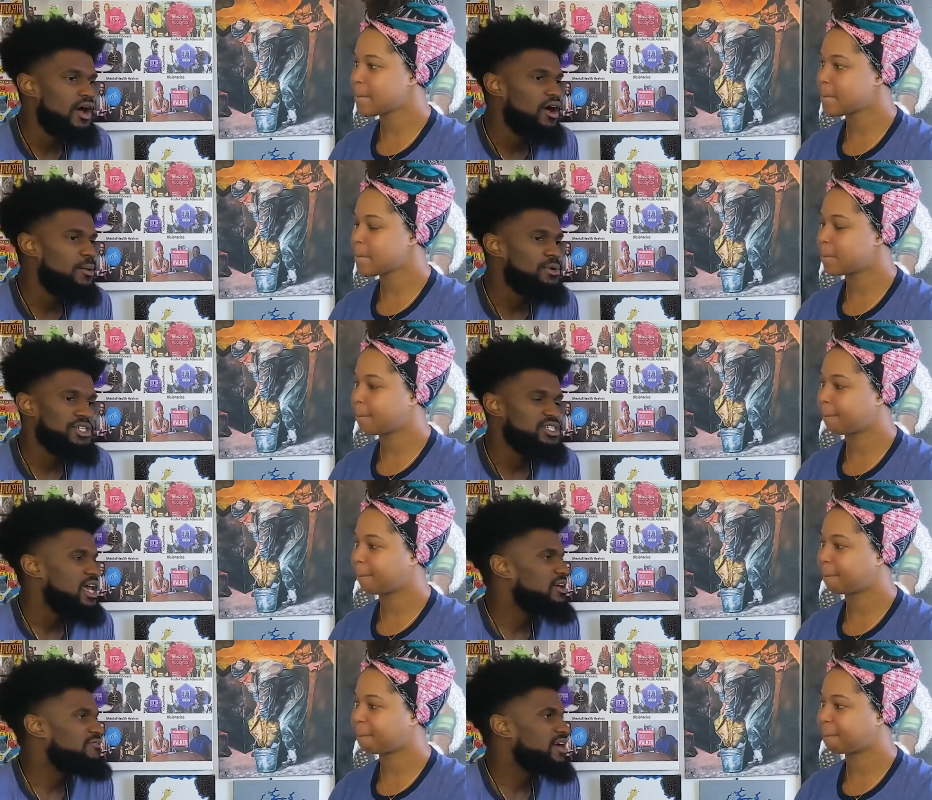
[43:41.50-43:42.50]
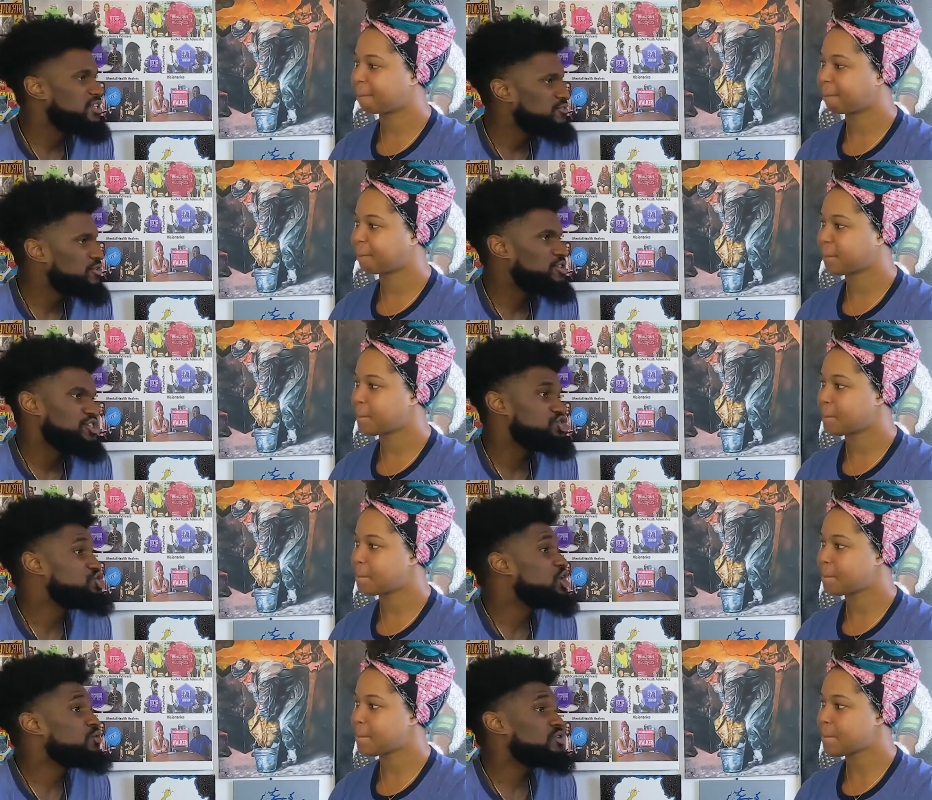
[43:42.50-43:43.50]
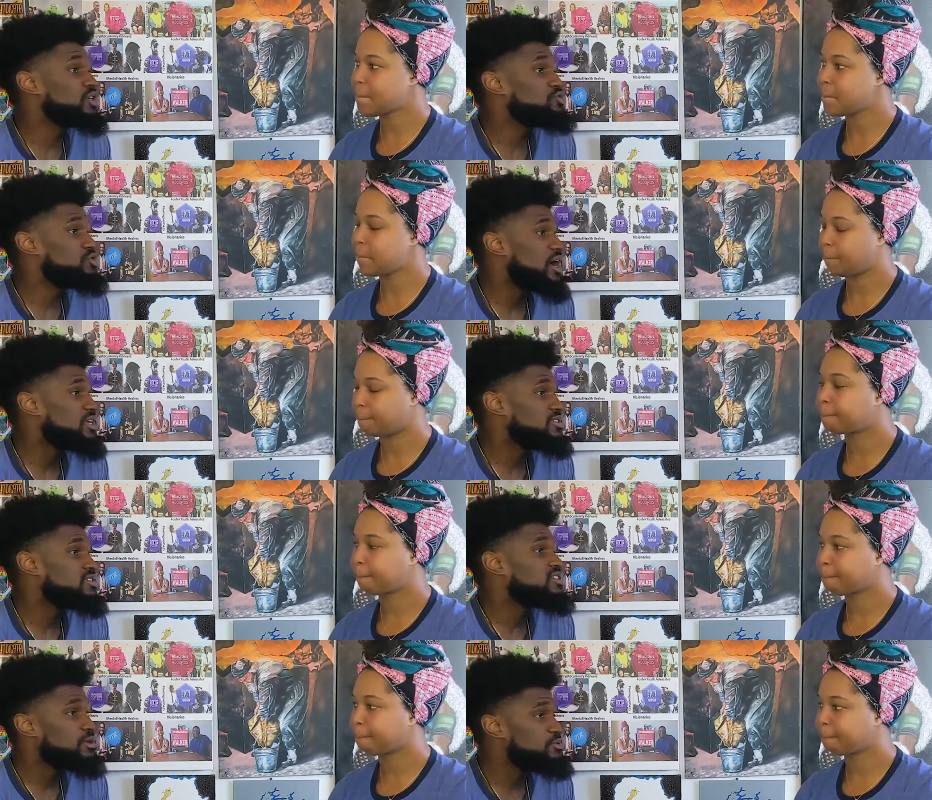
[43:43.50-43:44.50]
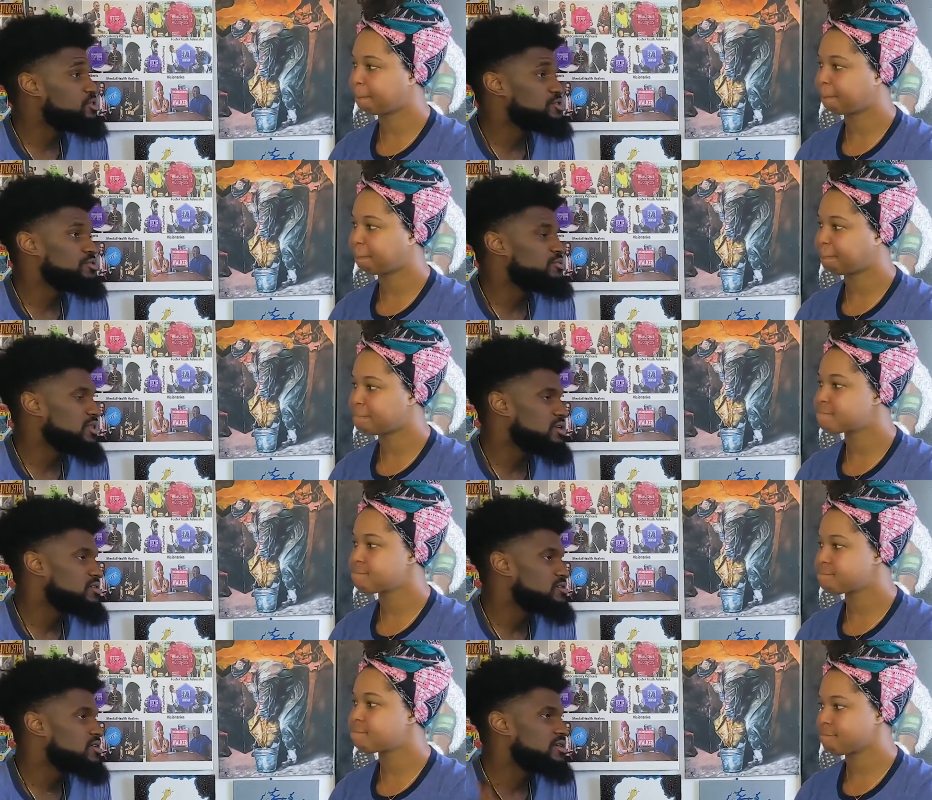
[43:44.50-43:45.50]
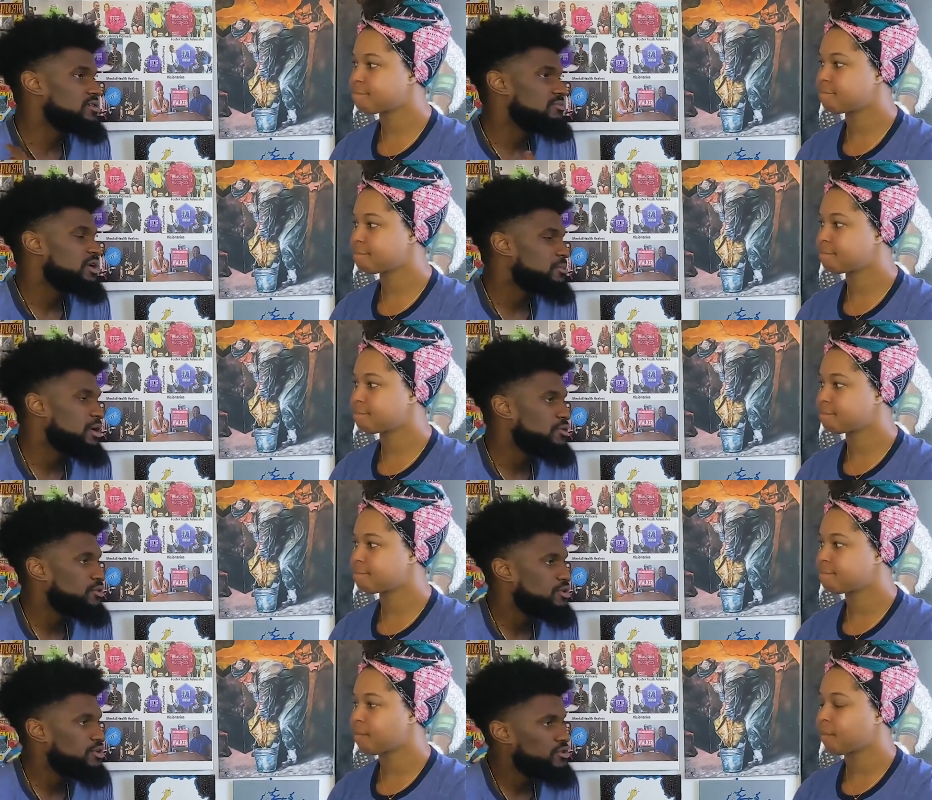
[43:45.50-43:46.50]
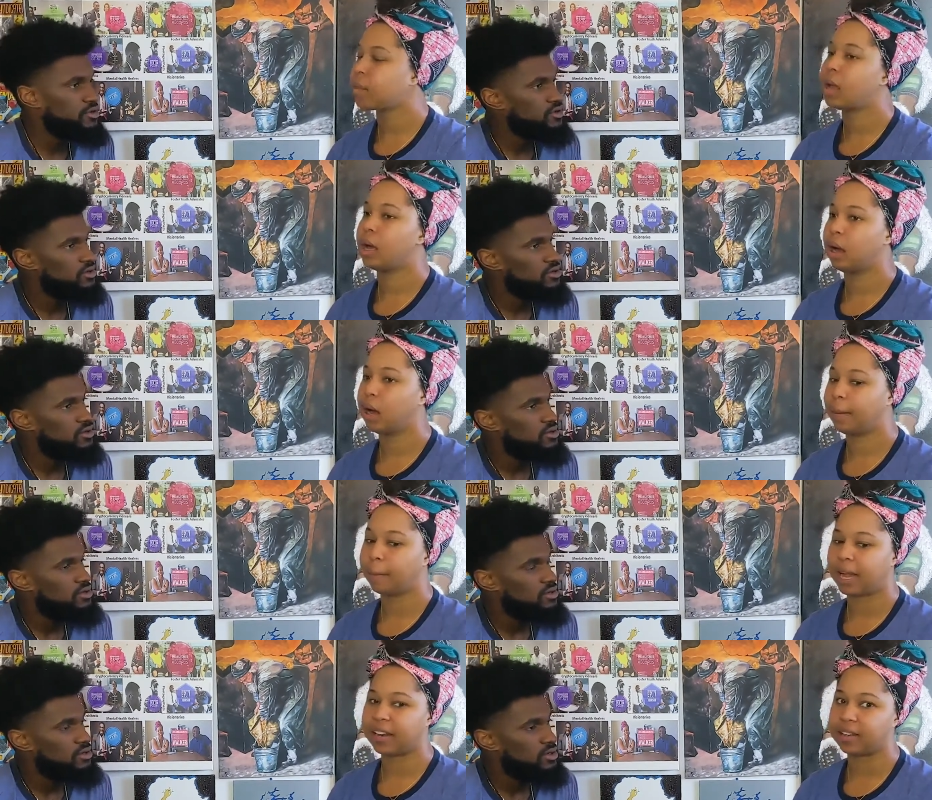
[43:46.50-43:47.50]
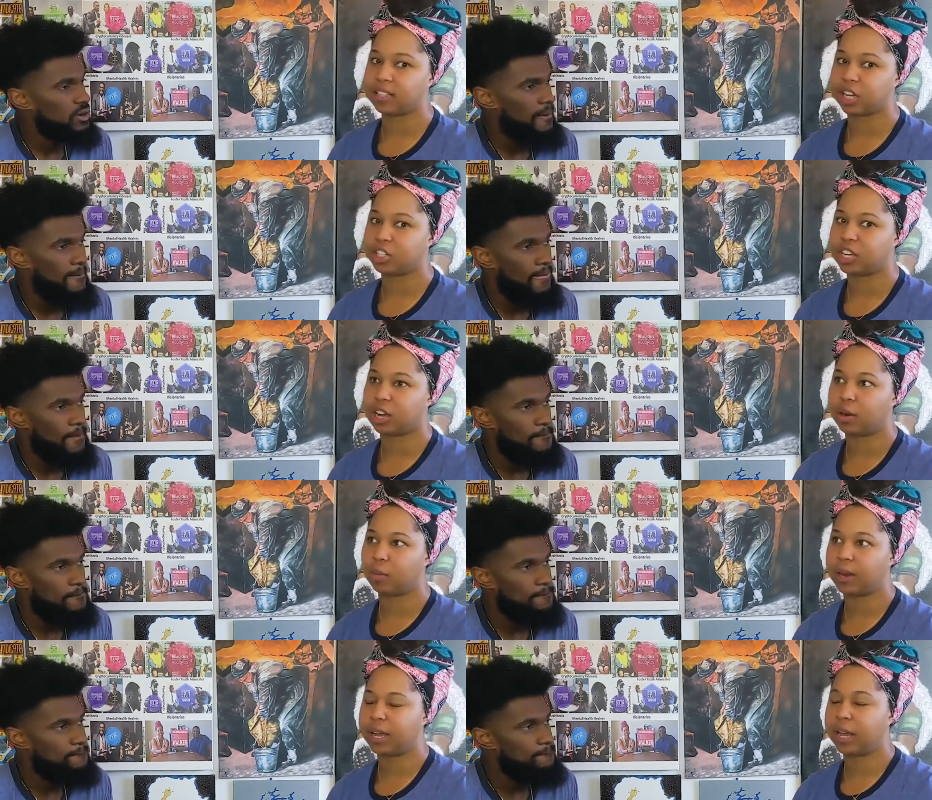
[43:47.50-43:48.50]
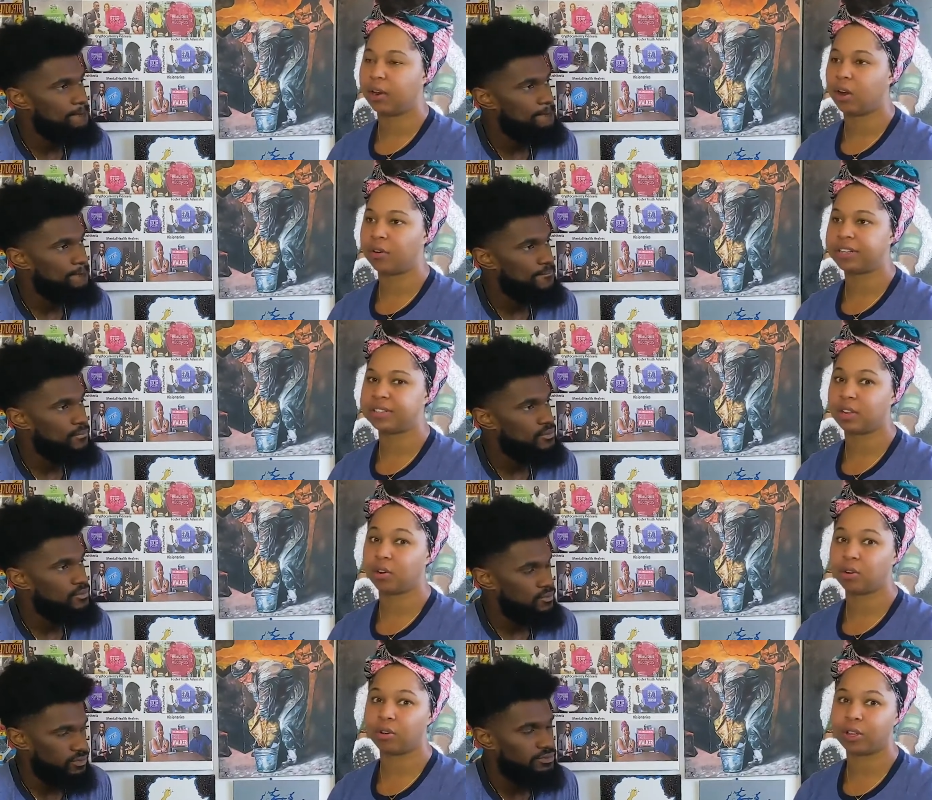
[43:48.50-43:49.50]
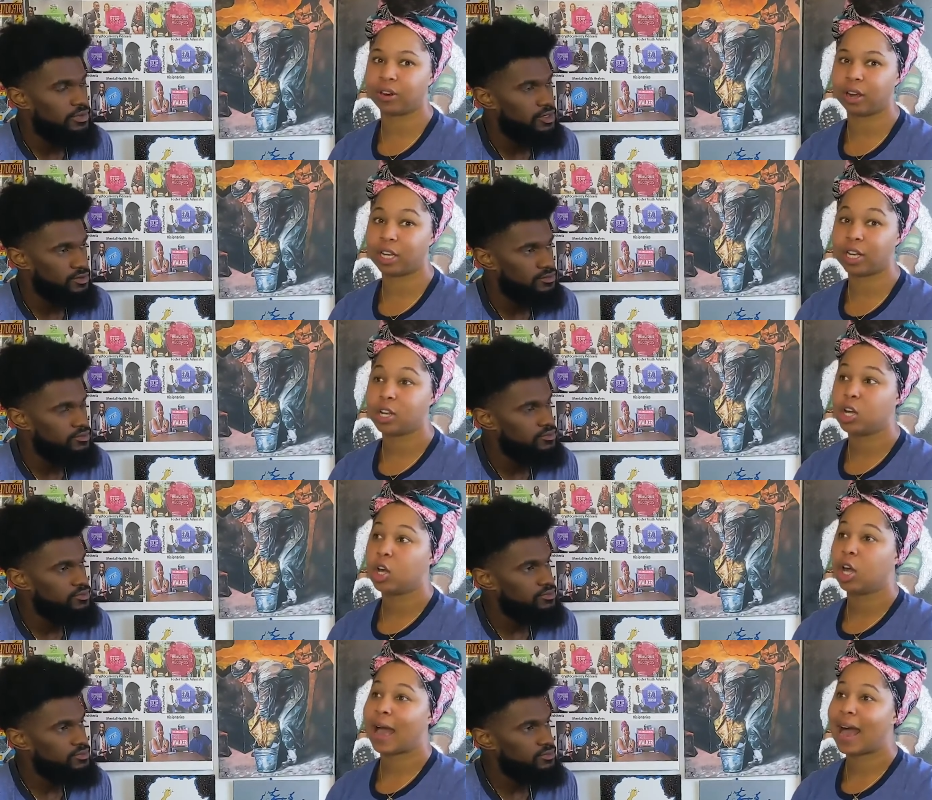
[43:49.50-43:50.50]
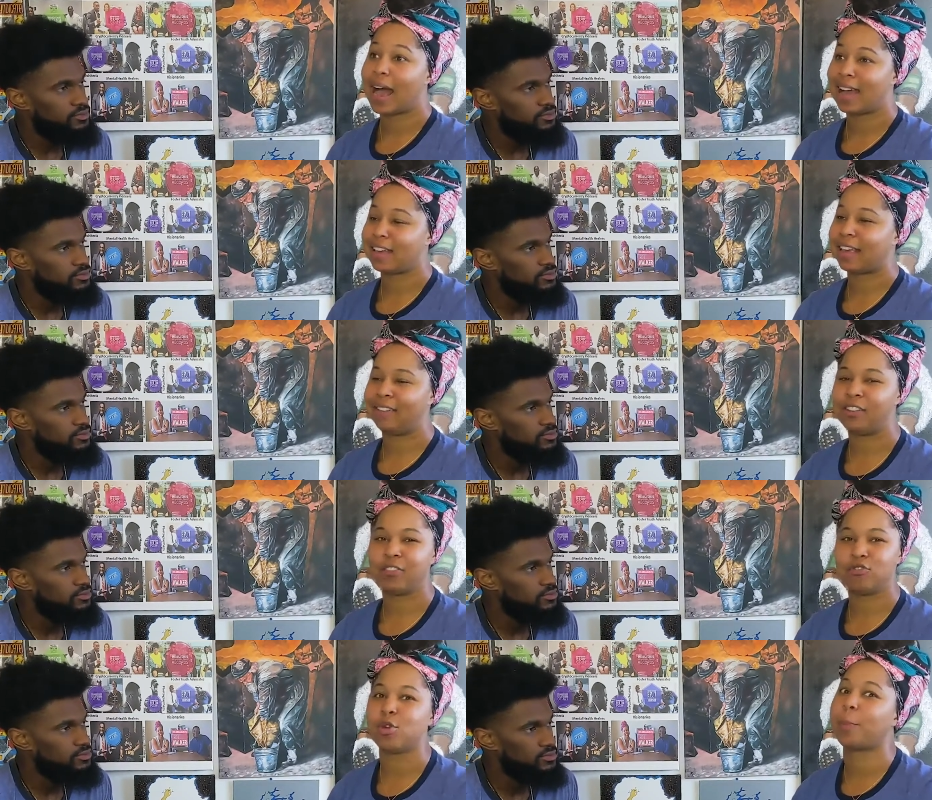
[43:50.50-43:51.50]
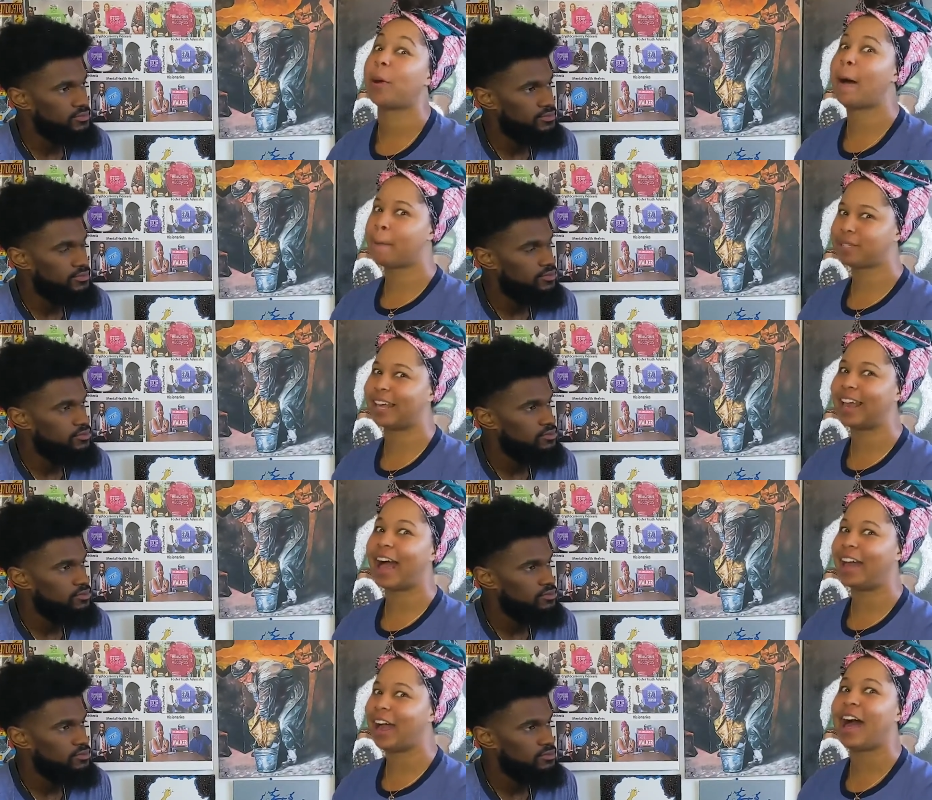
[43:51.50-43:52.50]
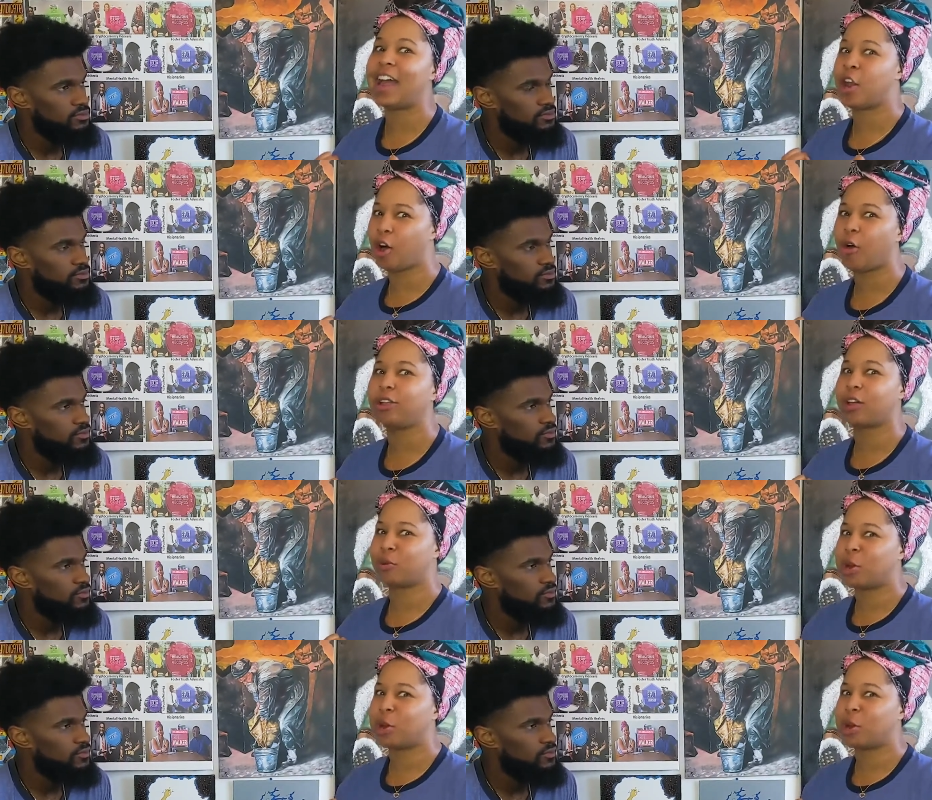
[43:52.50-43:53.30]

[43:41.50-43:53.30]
Speaker 1: But just, yeah, advice for just generally trying to substitute things to make them healthier.
Speaker 2: Kind of touching on what I had already said earlier on, even if you're pumped, like I know, like